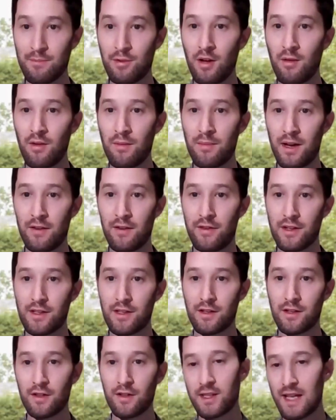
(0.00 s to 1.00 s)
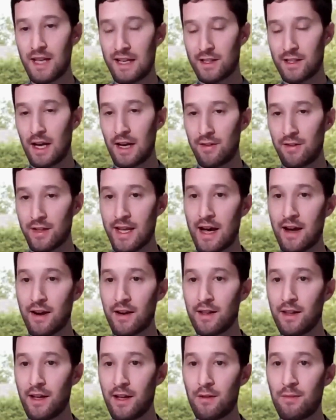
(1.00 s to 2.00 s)
Unemployment benefits. So this is outside of the
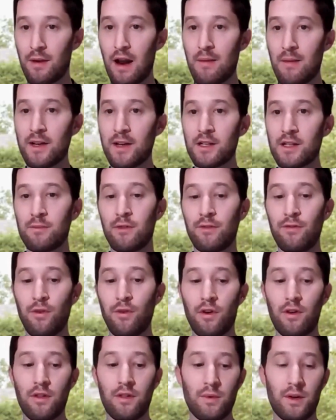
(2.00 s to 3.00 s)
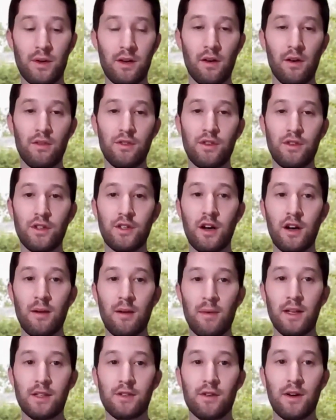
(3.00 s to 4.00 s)
calculator, but I mentioned before that when you lose your
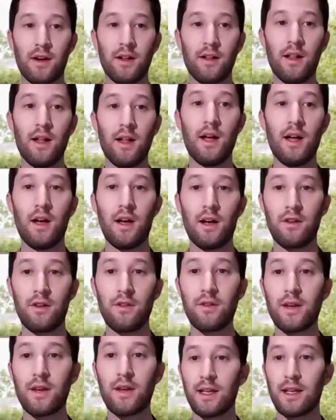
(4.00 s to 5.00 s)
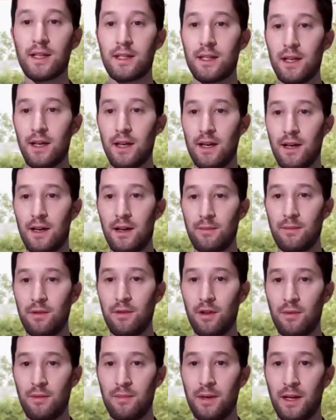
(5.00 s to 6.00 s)
job in Israel, you get
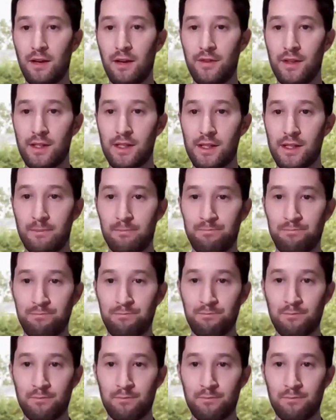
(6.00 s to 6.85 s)
unemployment benefits.